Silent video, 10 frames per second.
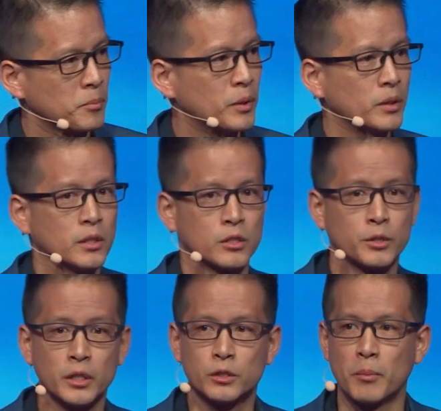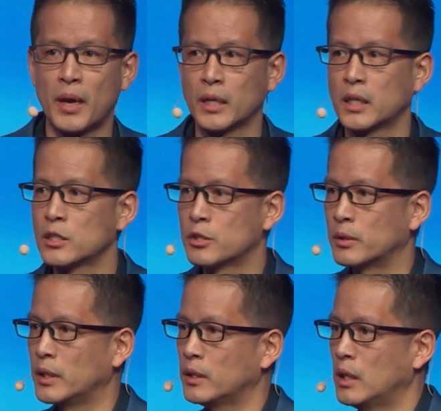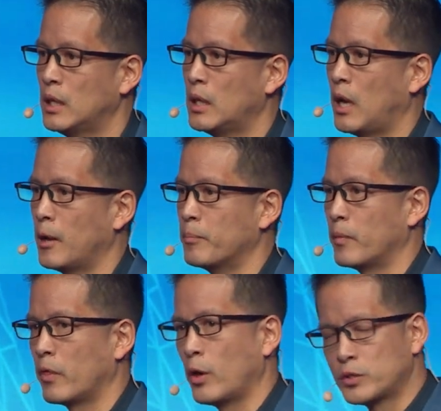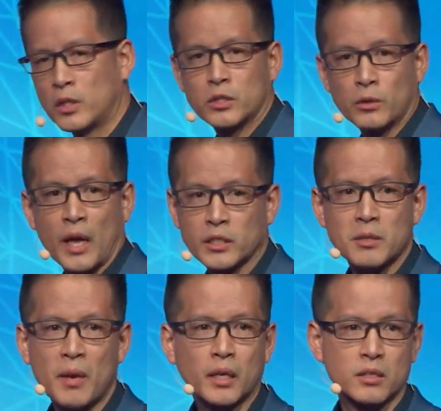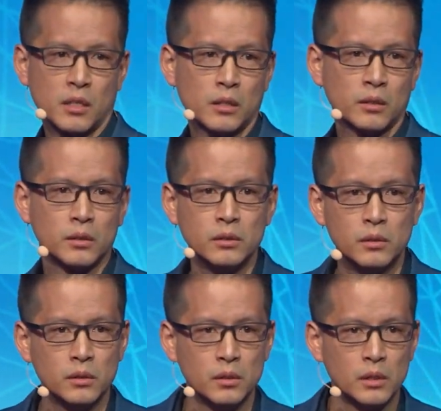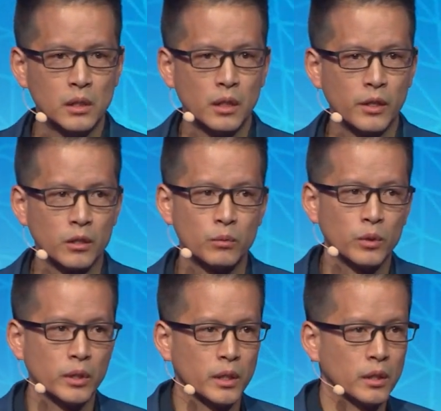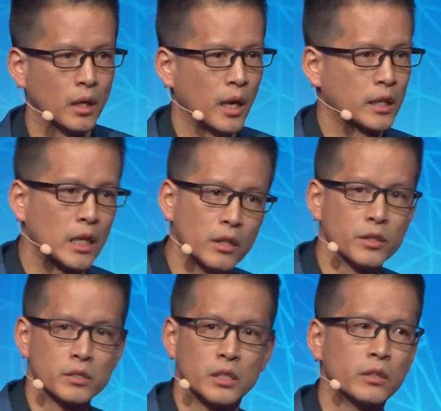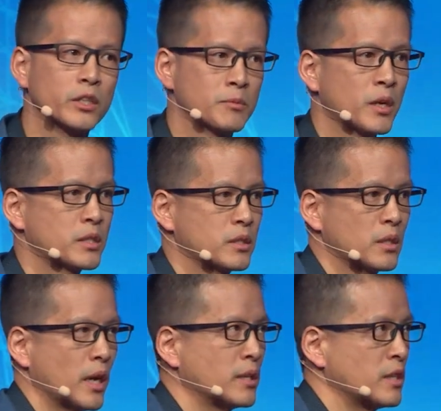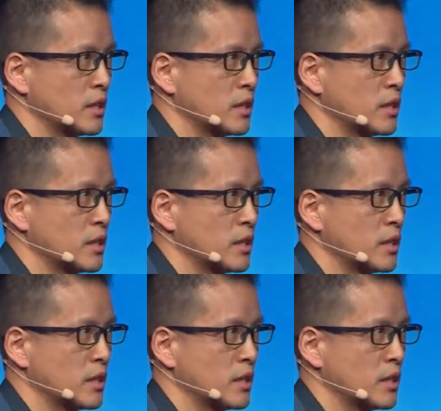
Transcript: ability to treat traumatic injury. Um, those things don't actually make us ill. They don't really uh, kill us nearly as much as